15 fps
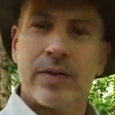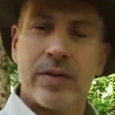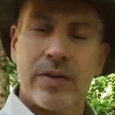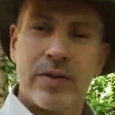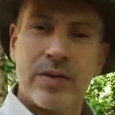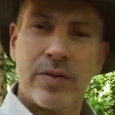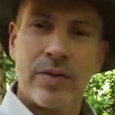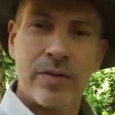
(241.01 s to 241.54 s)
So
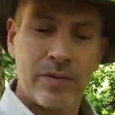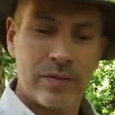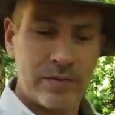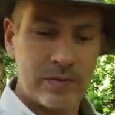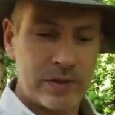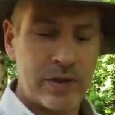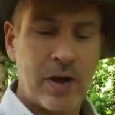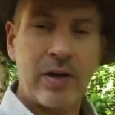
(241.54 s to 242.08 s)
this
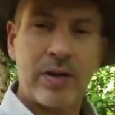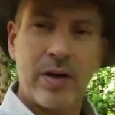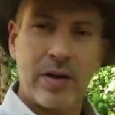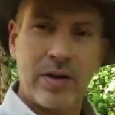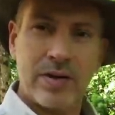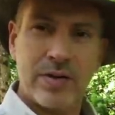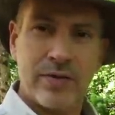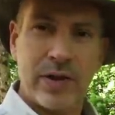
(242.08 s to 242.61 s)

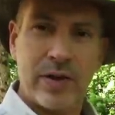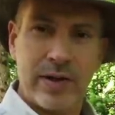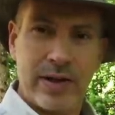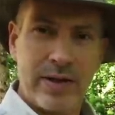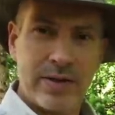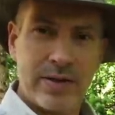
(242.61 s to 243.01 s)
shotgun is very